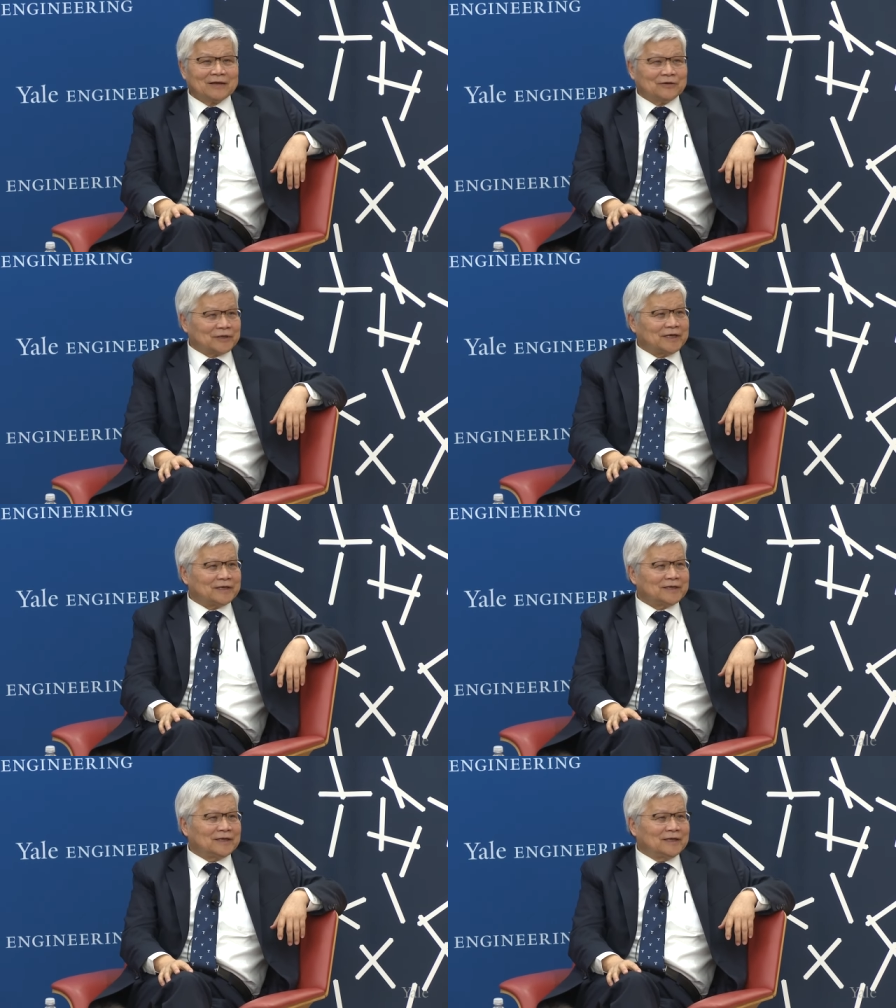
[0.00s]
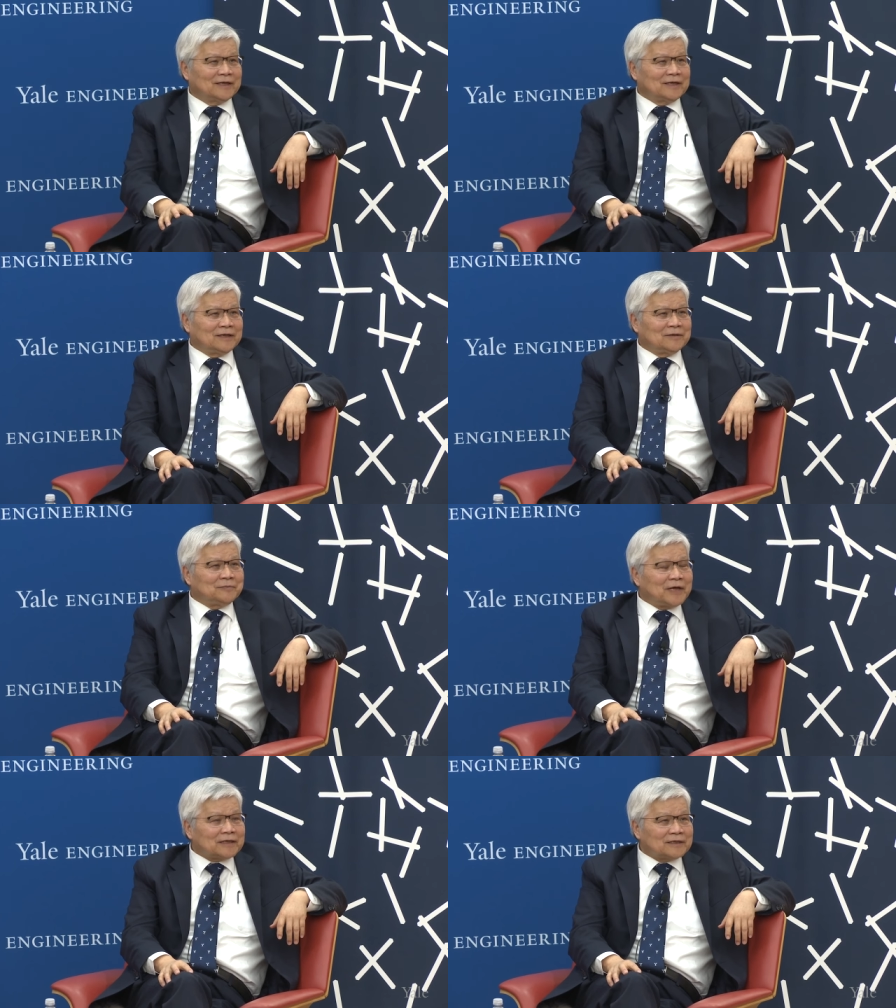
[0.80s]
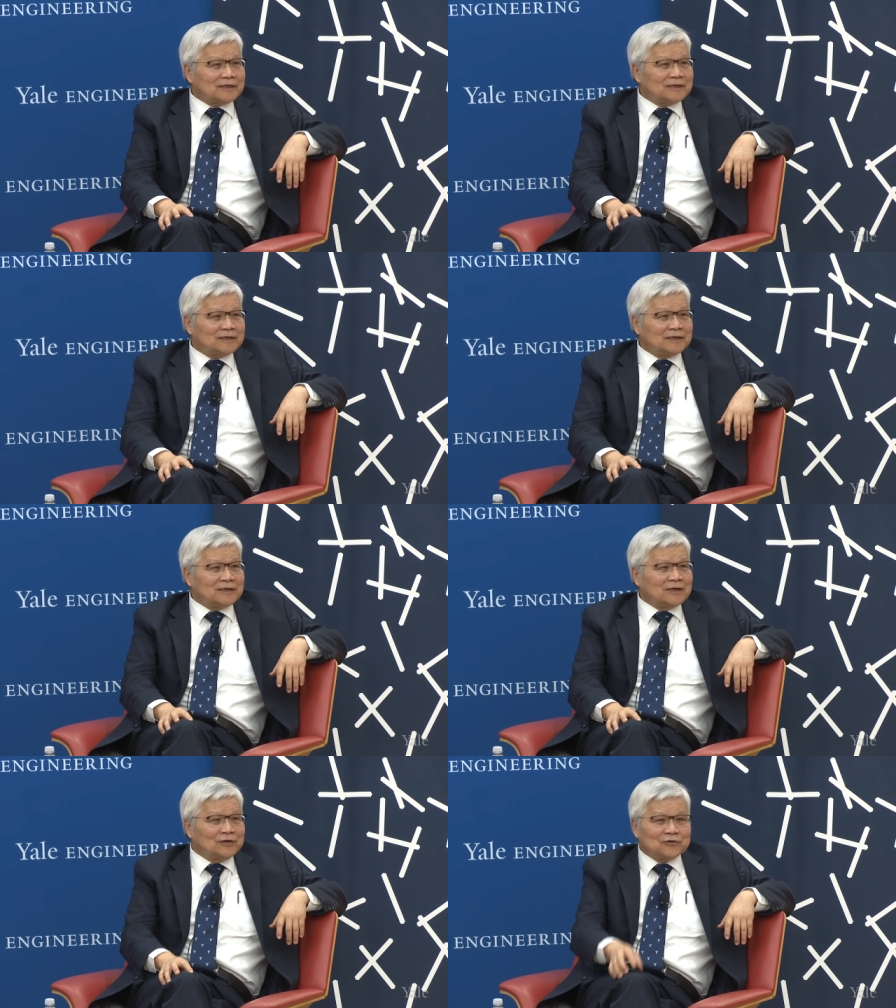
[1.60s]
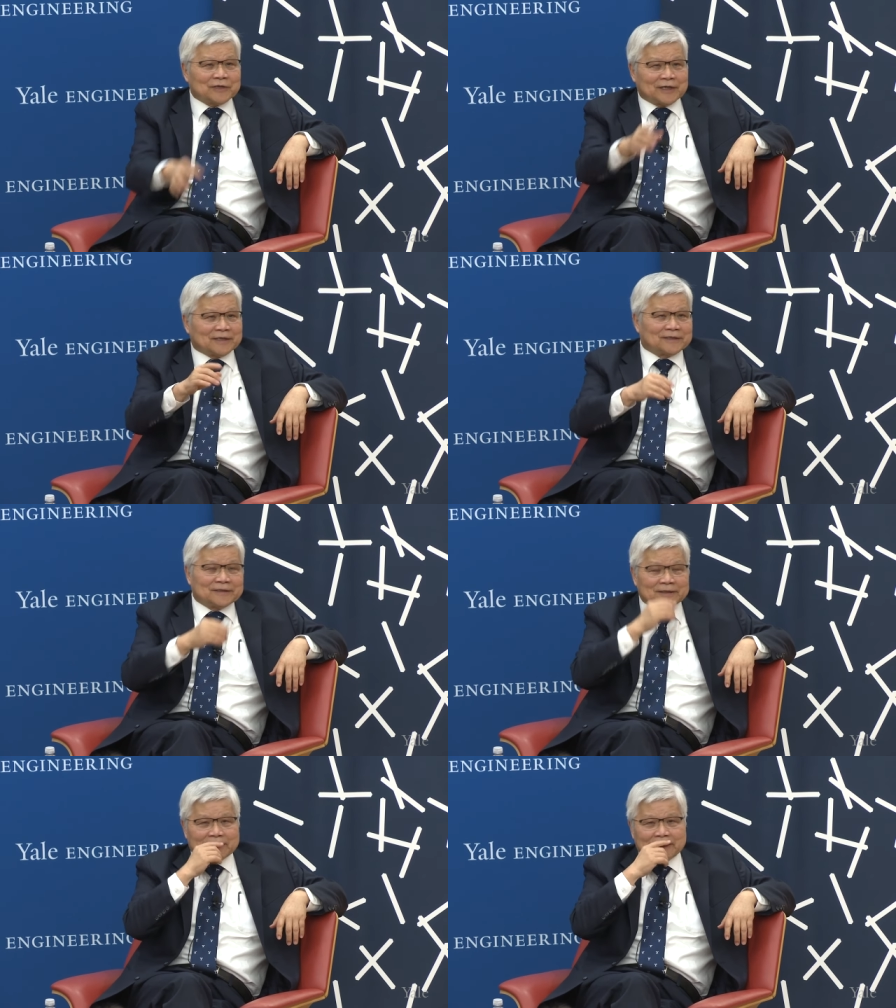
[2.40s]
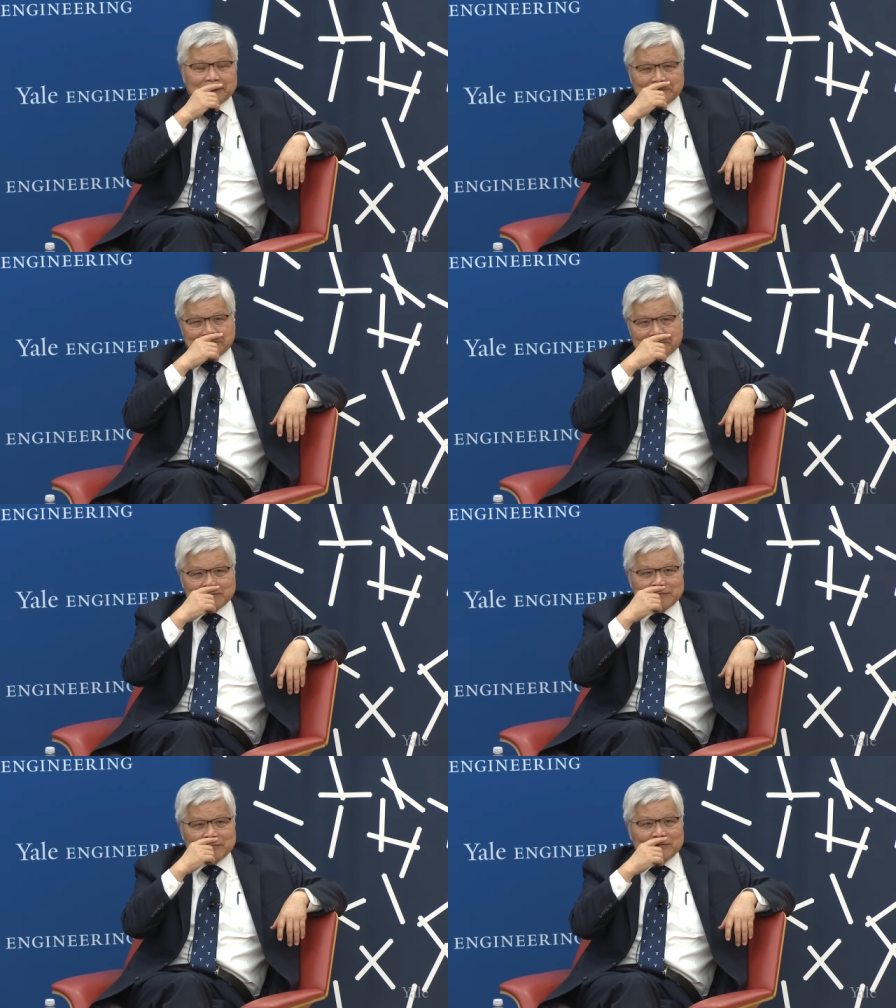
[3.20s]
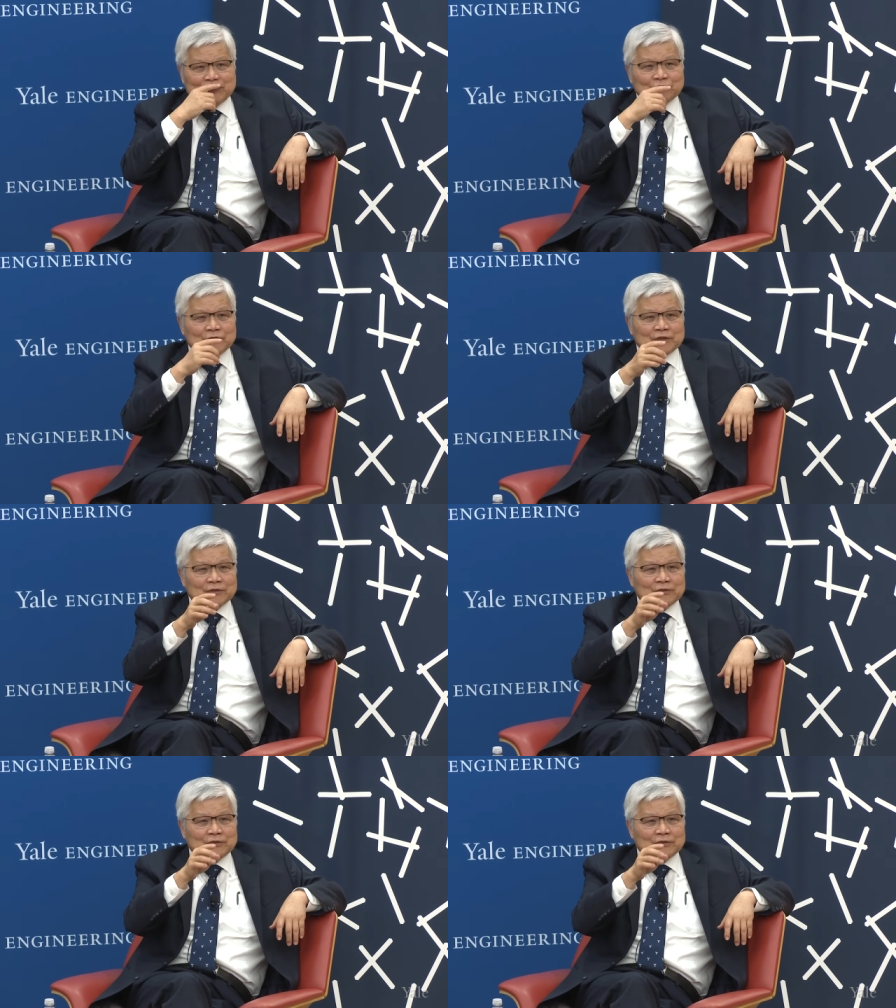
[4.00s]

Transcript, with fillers: Okay. But look at it. Um, to,